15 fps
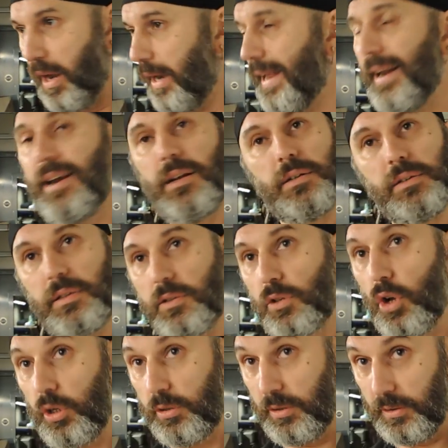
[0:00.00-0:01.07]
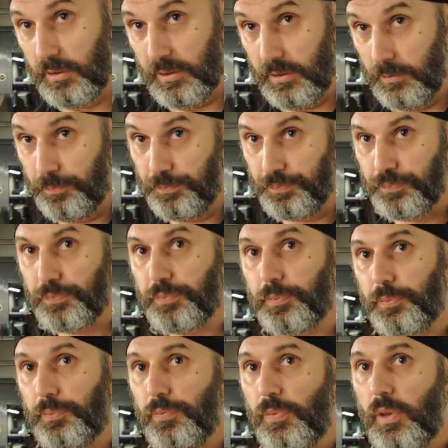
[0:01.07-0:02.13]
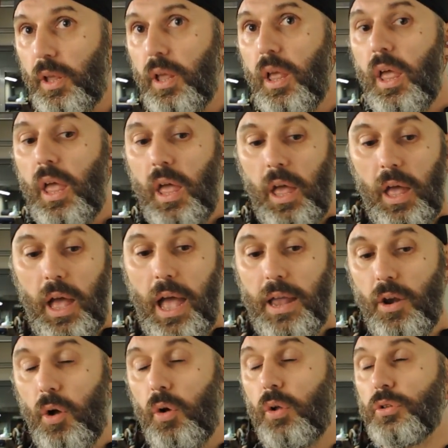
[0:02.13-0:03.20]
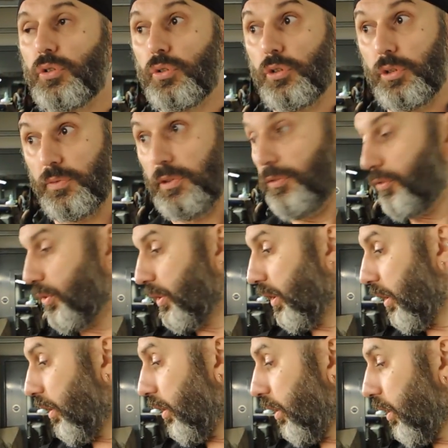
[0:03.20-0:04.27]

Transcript: linens and cottons and all sorts of different